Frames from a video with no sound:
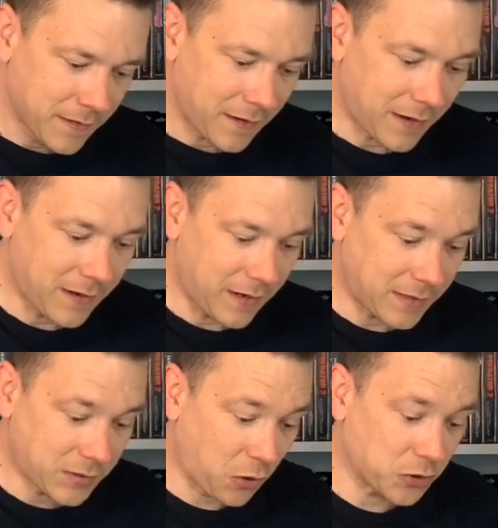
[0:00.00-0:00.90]

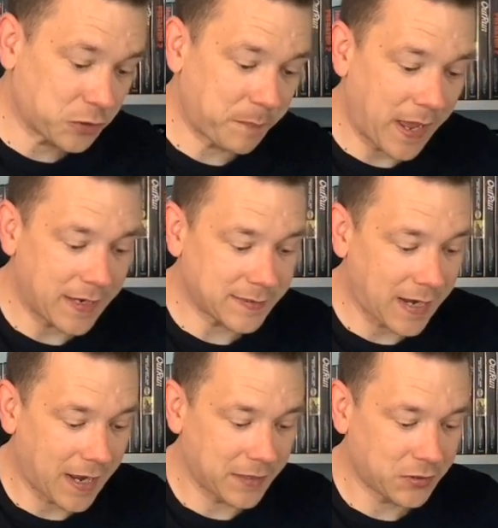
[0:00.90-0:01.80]
It's got a spare
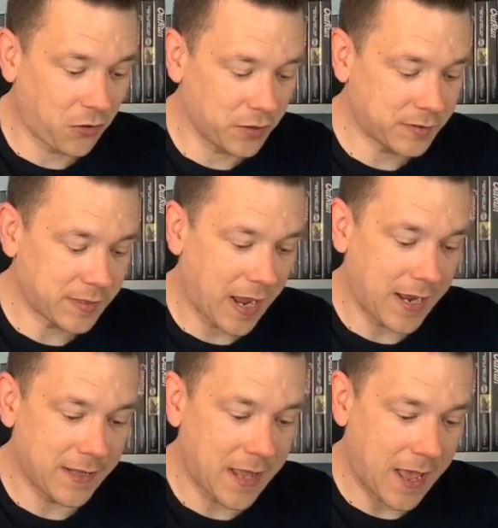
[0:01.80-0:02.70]
set and it's got a set
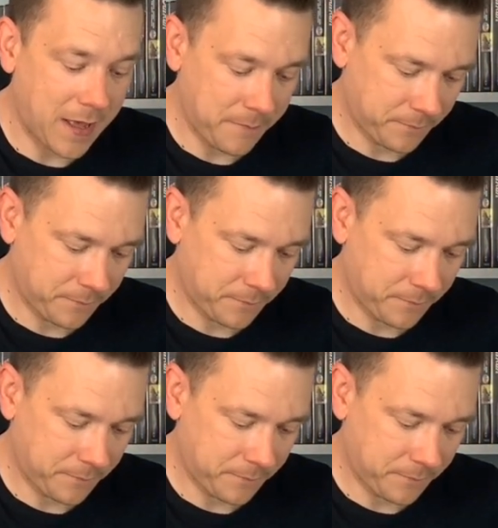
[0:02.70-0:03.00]
in there.